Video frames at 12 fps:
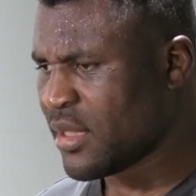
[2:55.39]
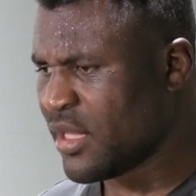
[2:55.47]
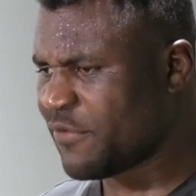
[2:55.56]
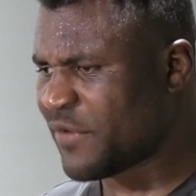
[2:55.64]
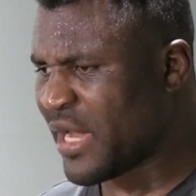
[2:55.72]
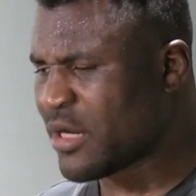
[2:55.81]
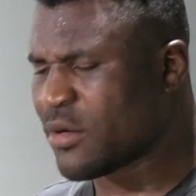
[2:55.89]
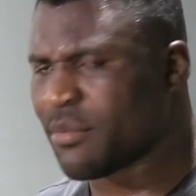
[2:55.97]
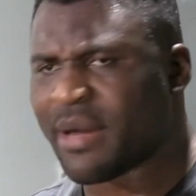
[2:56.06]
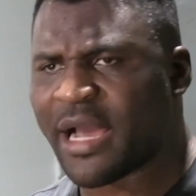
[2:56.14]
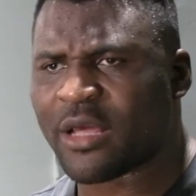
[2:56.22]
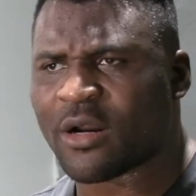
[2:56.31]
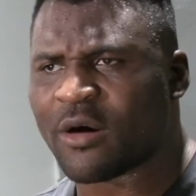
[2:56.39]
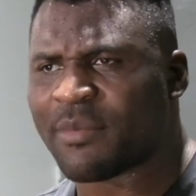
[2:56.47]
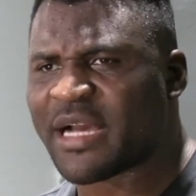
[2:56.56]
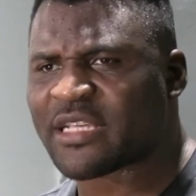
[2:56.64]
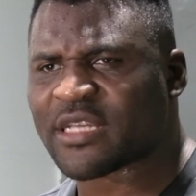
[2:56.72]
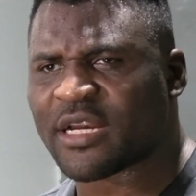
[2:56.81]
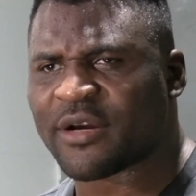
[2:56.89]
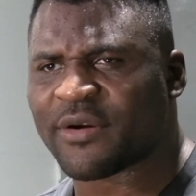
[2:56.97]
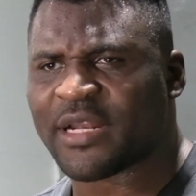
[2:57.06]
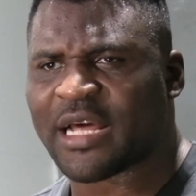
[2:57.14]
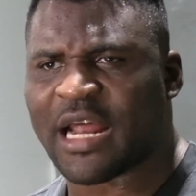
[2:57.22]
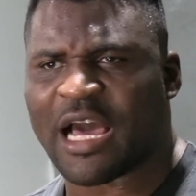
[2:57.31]
if I combine all my
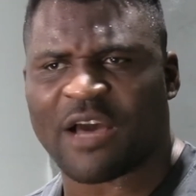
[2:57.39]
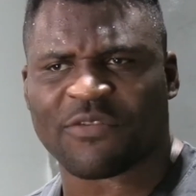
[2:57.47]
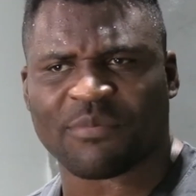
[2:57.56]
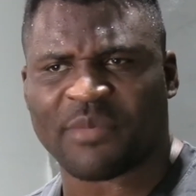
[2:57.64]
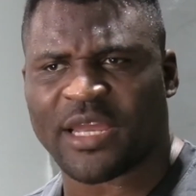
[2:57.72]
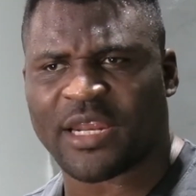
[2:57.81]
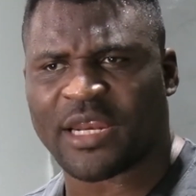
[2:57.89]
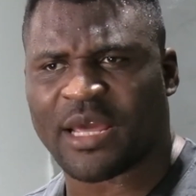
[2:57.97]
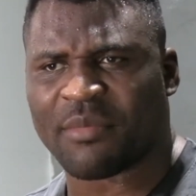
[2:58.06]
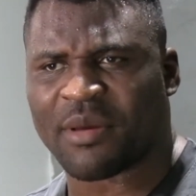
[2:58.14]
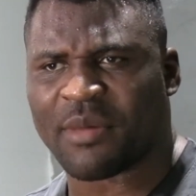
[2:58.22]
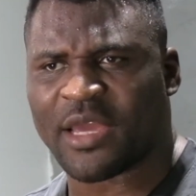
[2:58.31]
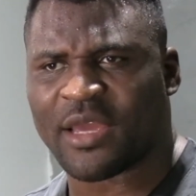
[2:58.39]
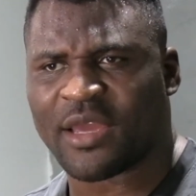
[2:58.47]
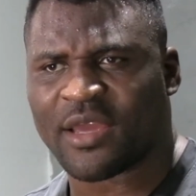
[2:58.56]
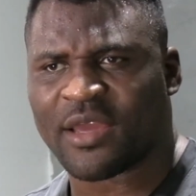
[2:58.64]
salary that I've made in MMA,